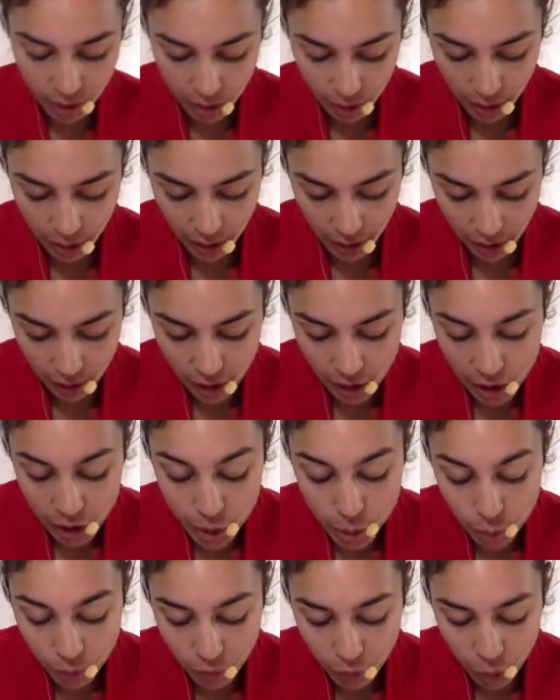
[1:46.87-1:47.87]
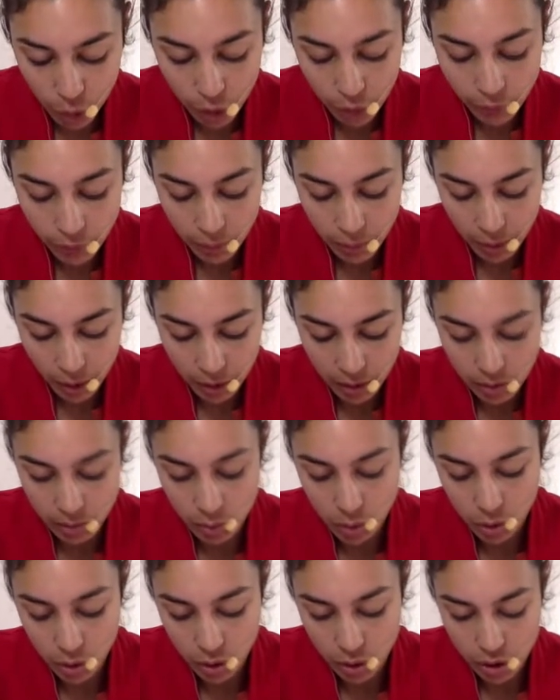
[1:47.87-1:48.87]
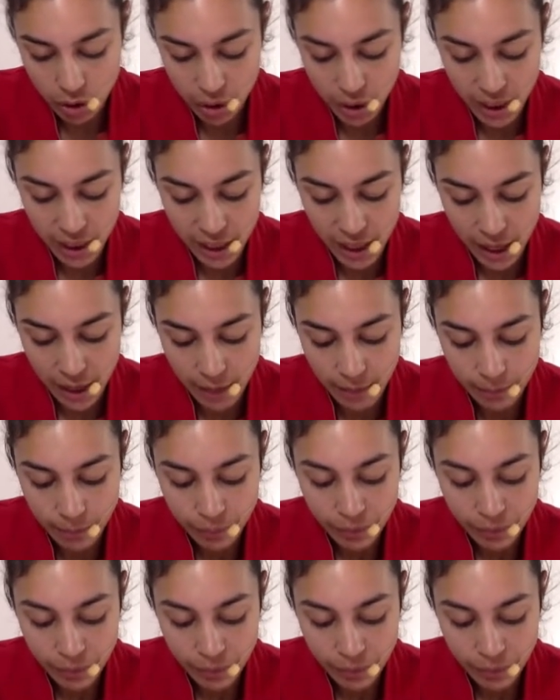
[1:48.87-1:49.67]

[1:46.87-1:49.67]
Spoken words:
Okay, so we've gone over the marks. I'm not going to do that again.